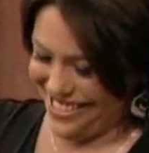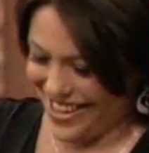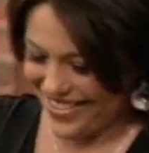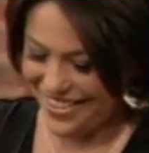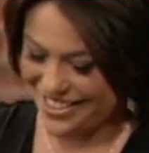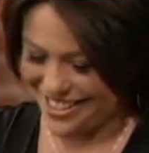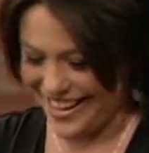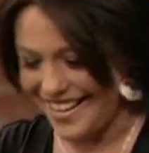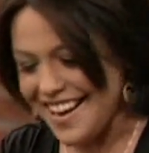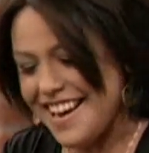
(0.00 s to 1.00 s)
so, no,
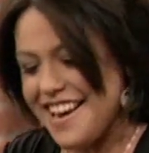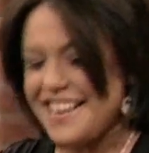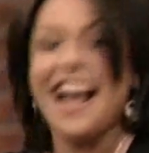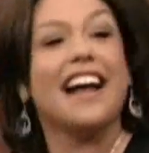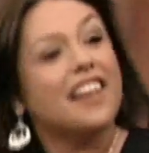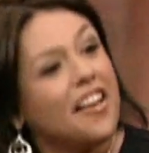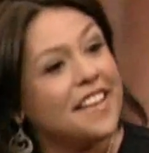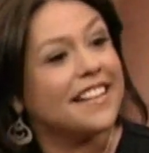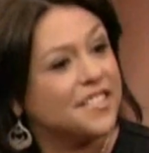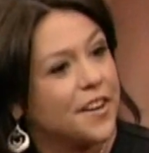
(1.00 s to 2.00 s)
just kidding. Yeah, no, I
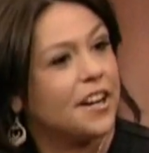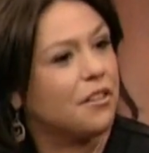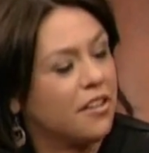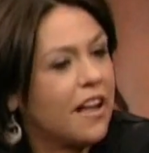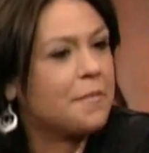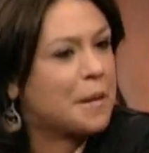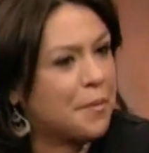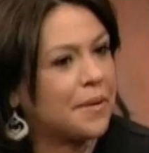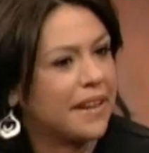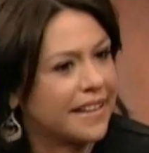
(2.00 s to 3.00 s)
think that's very cool. A lot of
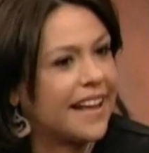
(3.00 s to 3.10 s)
people would